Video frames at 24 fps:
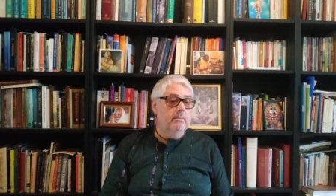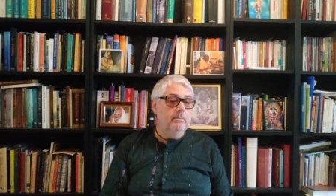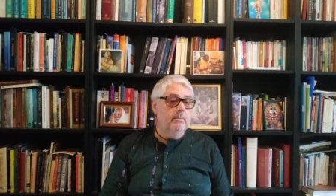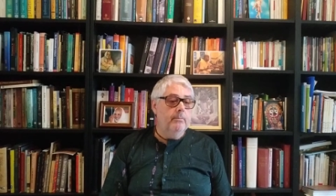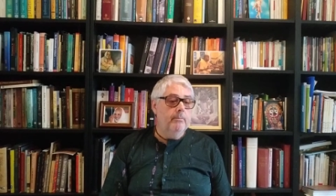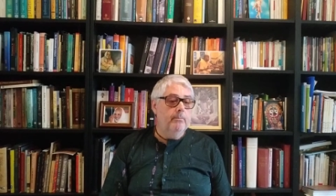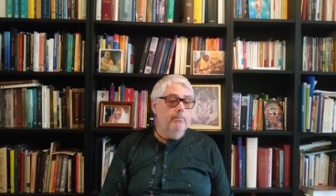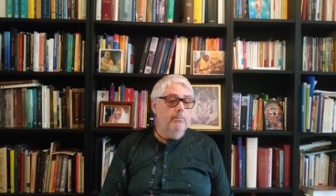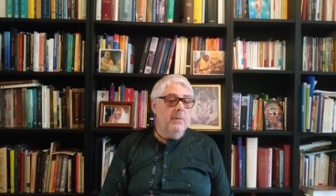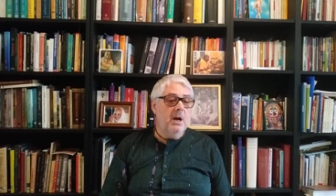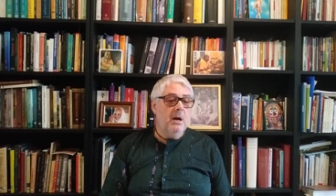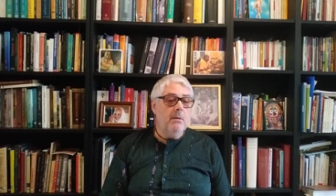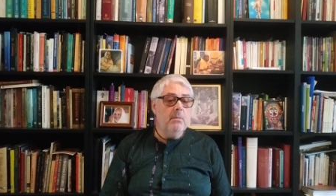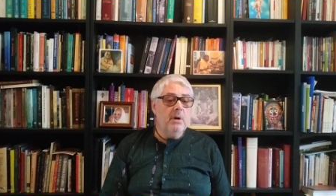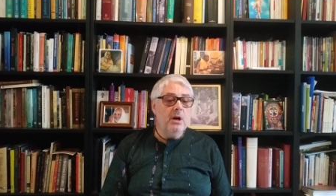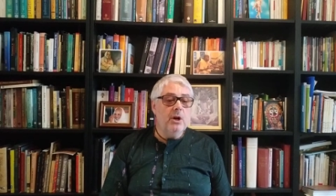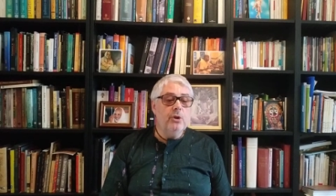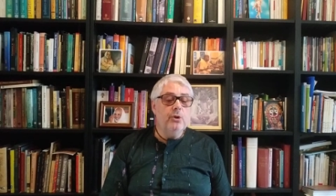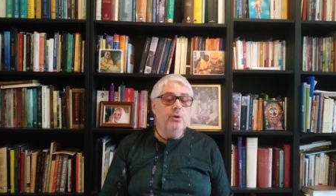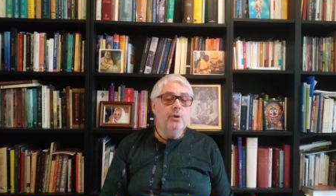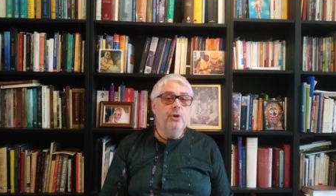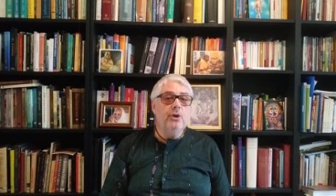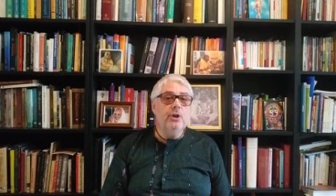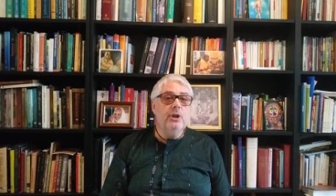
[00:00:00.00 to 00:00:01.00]
Mama
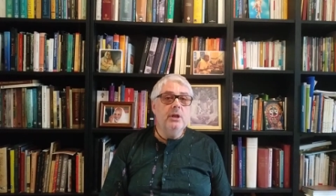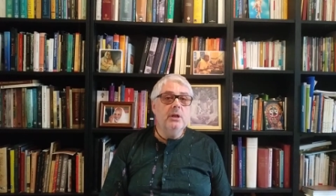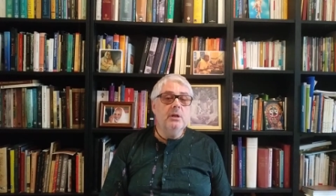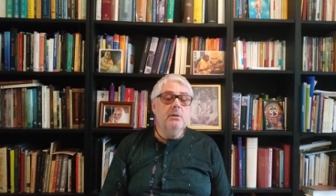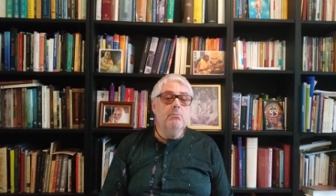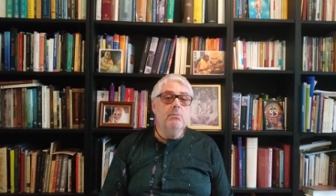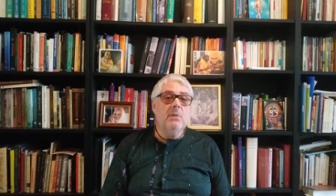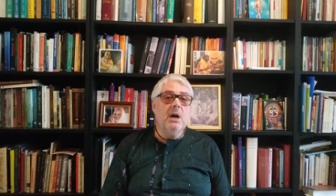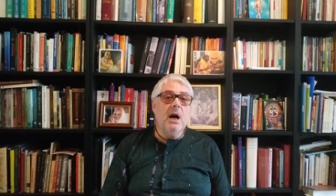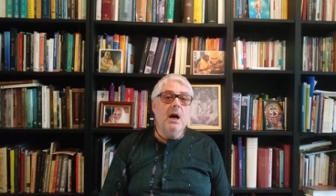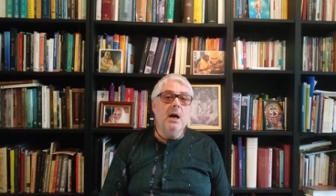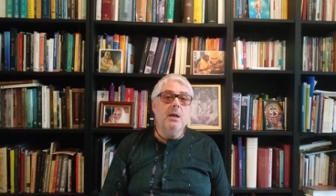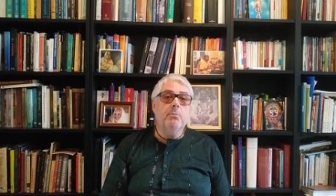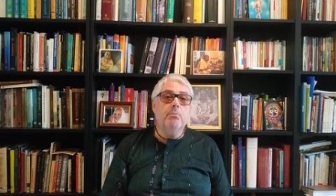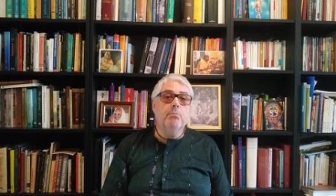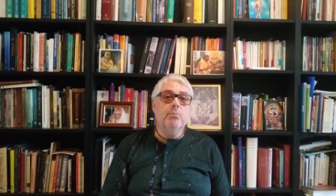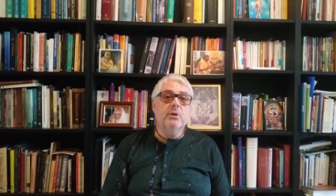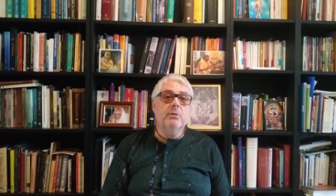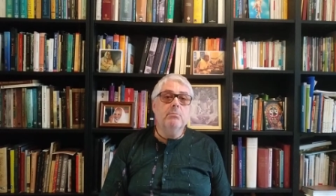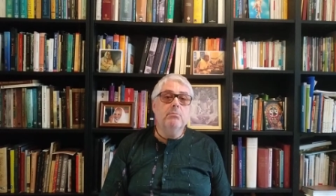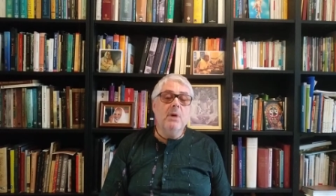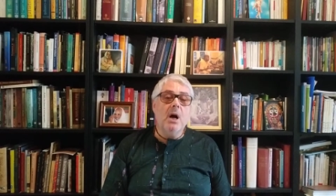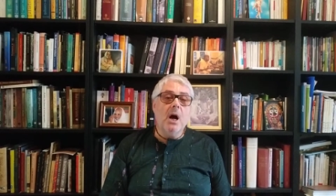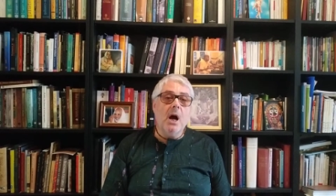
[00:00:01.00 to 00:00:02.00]
yonir mahat
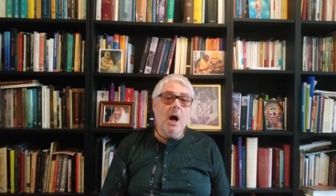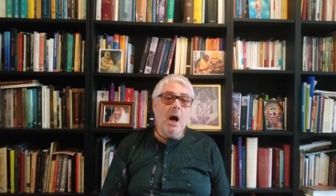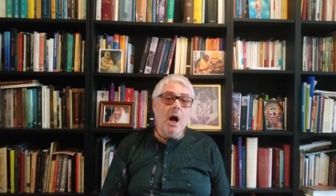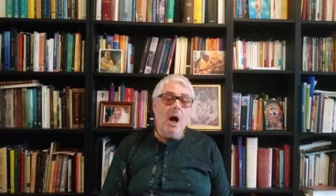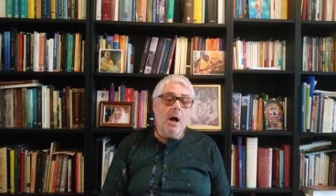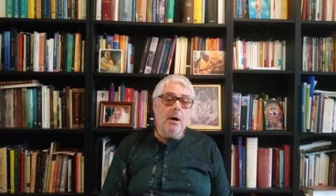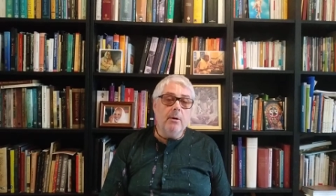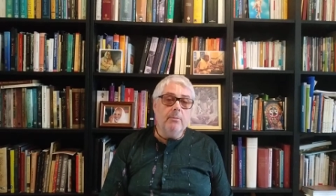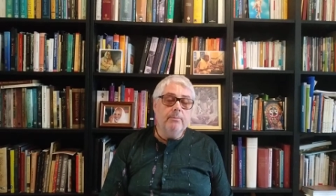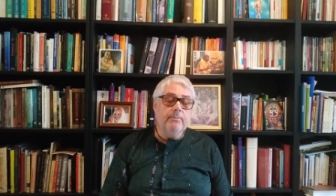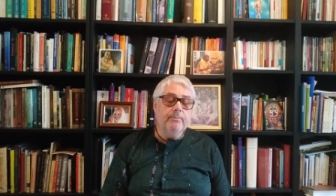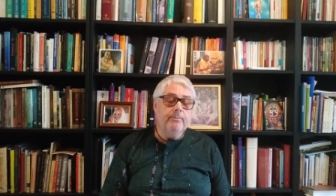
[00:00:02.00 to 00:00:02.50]
brahma.